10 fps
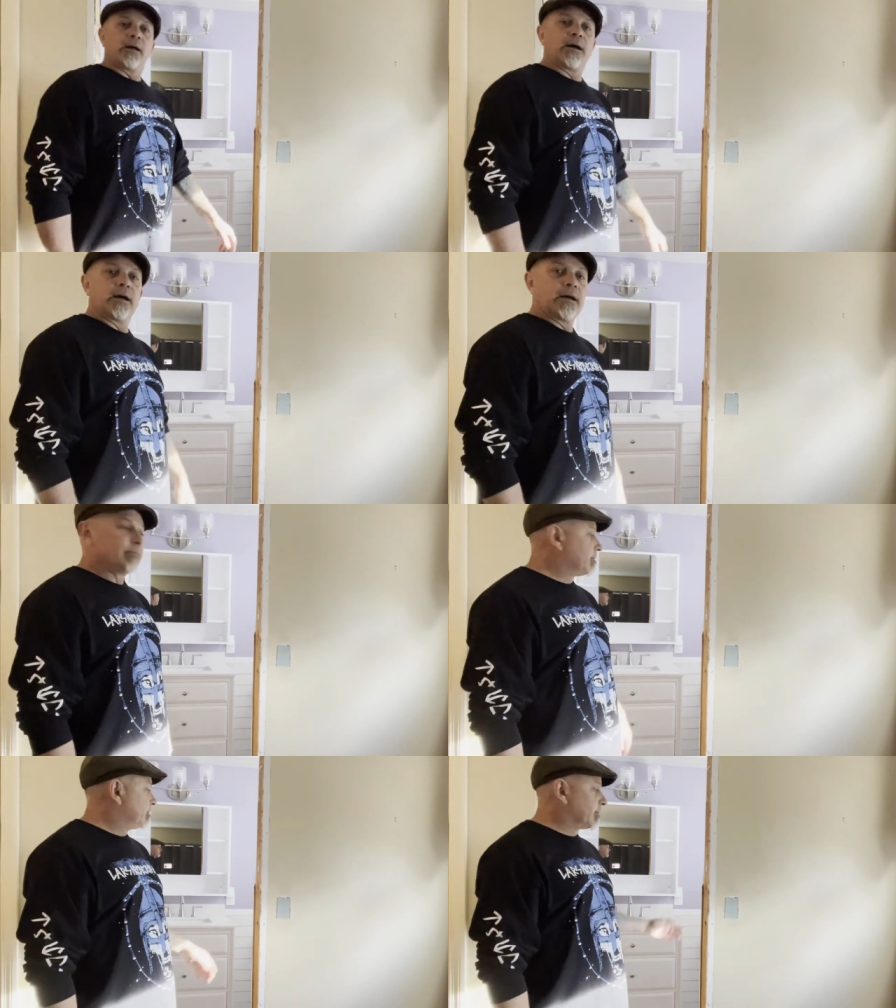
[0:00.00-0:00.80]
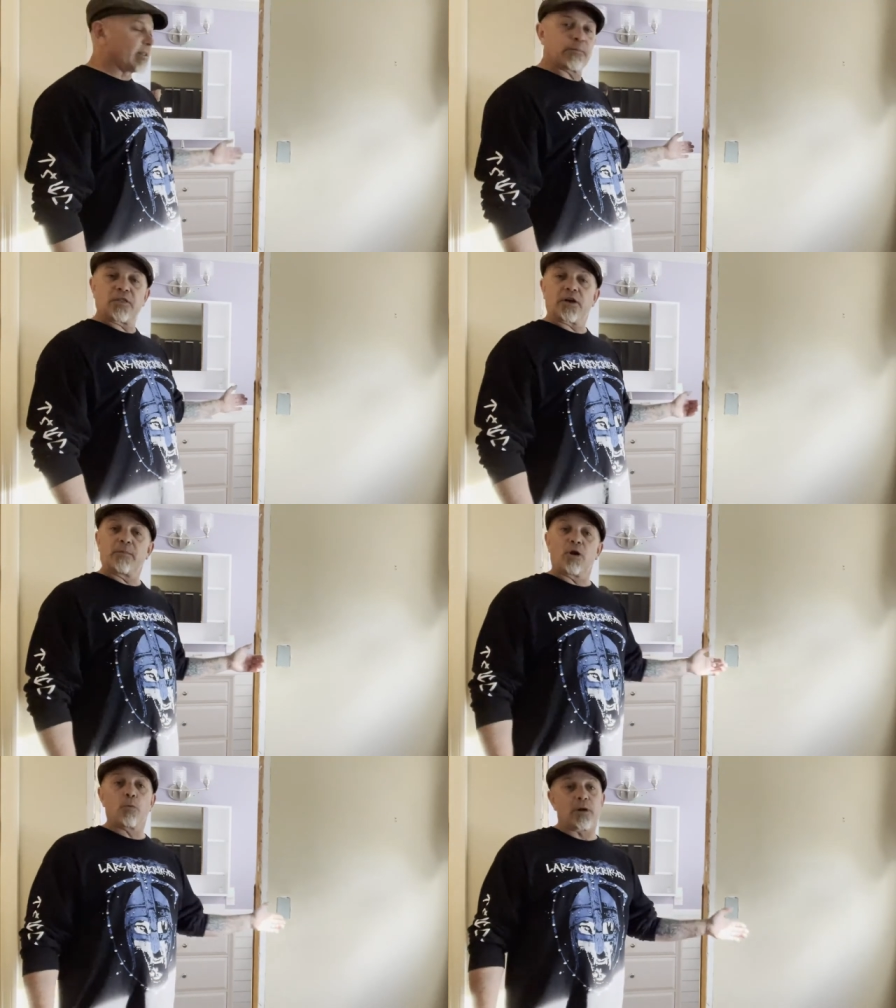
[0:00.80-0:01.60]
Uh, then we thought
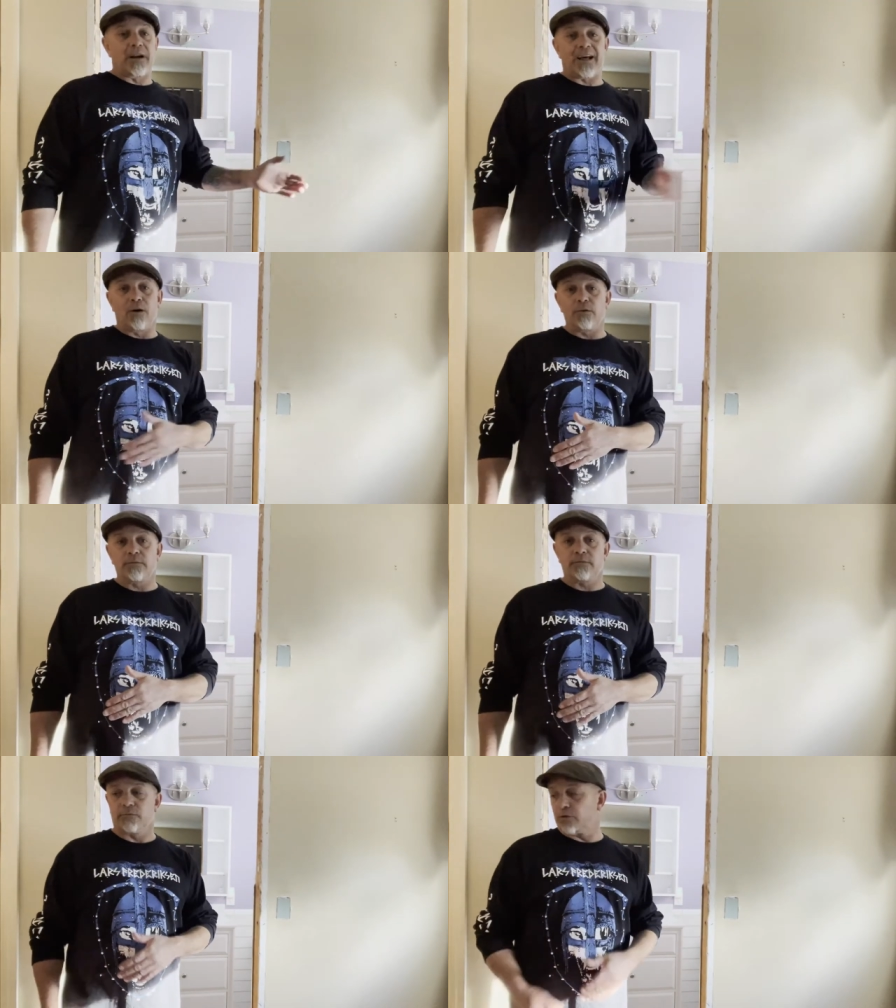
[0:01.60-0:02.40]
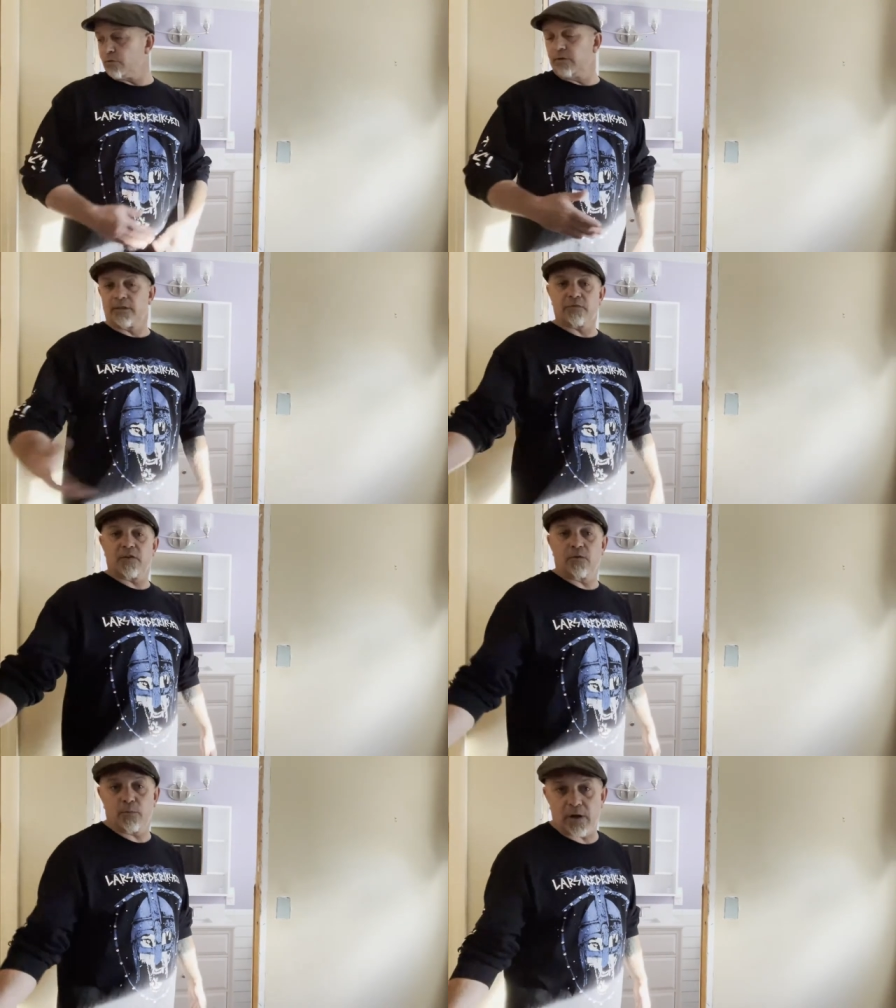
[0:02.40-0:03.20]
about opening it out, which would
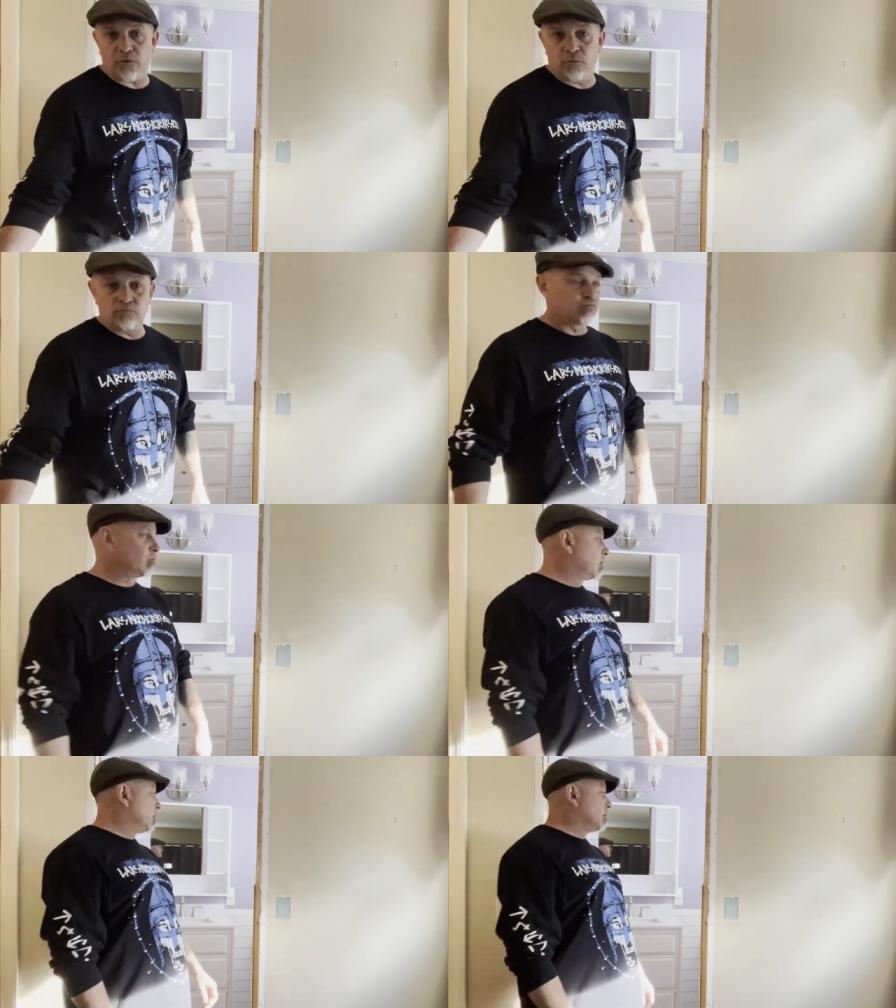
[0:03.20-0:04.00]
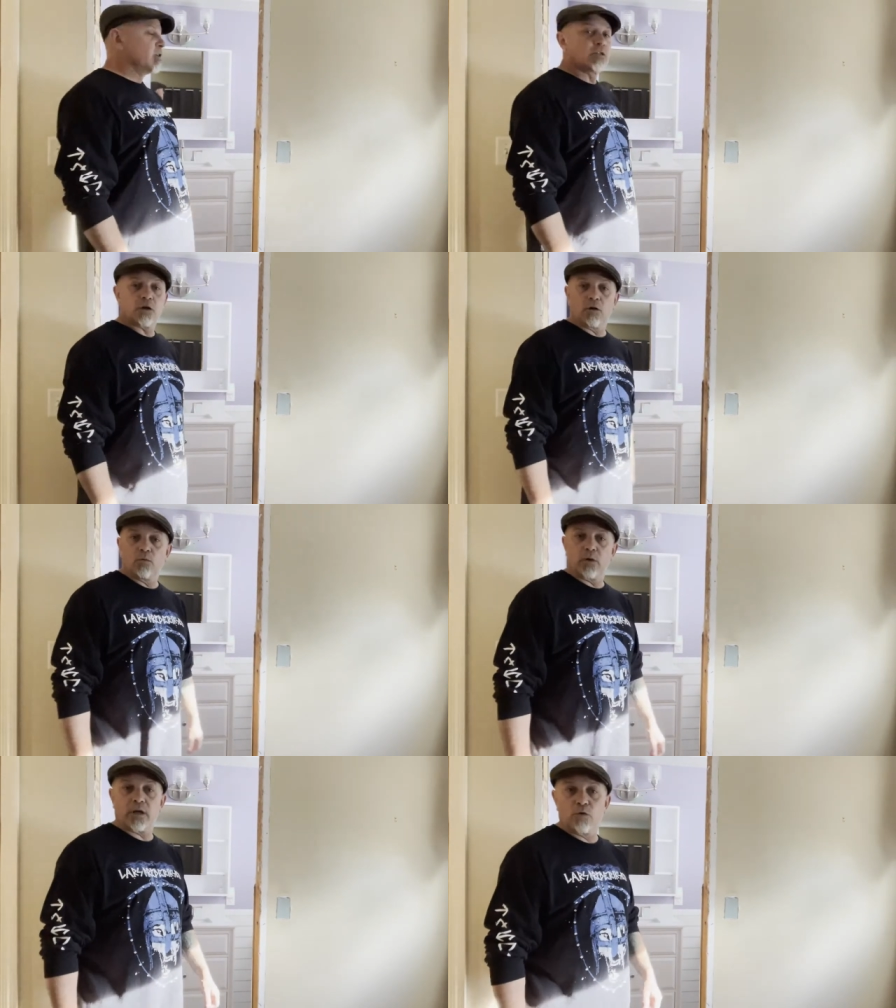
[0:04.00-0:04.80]
interfere with the bedroom.
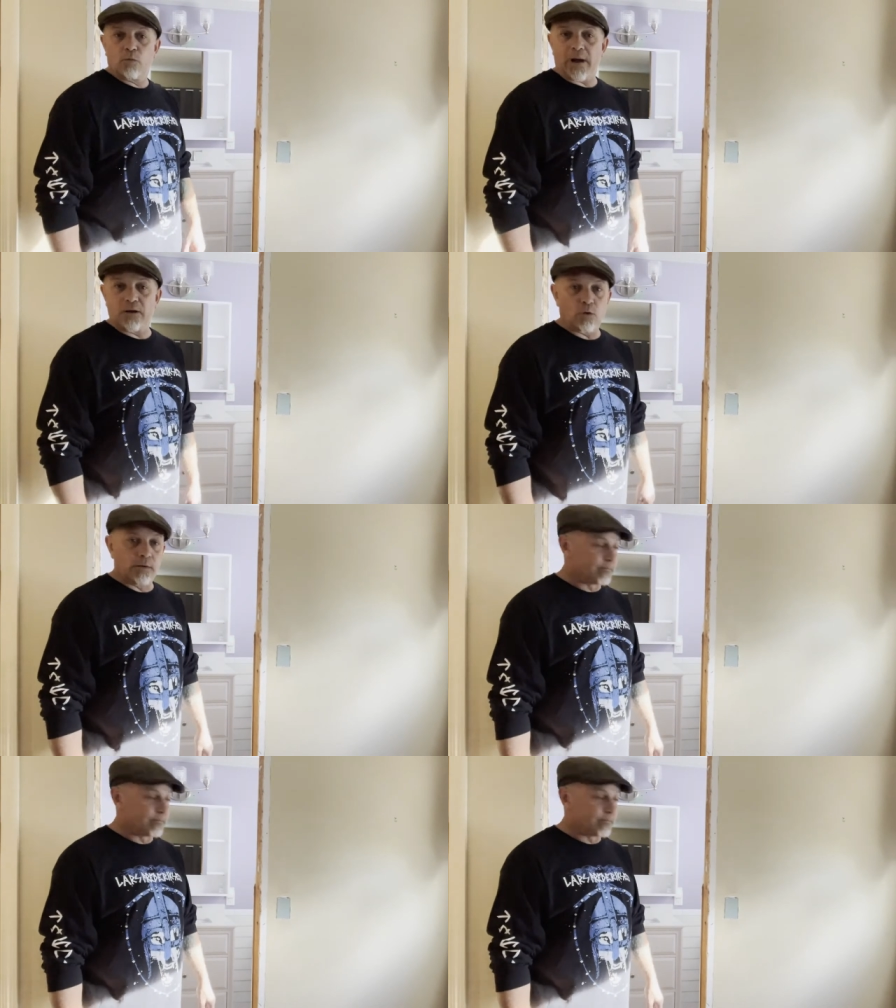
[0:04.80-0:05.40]
So we're going to do a barn door,